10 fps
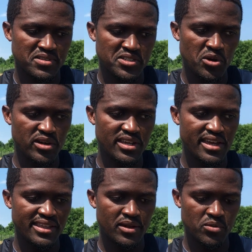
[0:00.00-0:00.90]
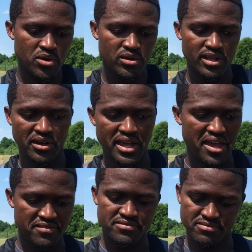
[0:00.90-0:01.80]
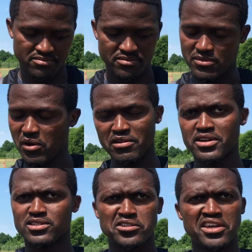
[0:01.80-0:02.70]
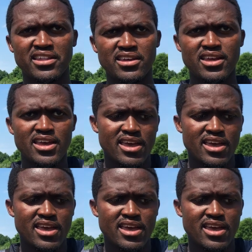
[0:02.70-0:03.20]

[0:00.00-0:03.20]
this is the only year that we're only gonna have all of us together.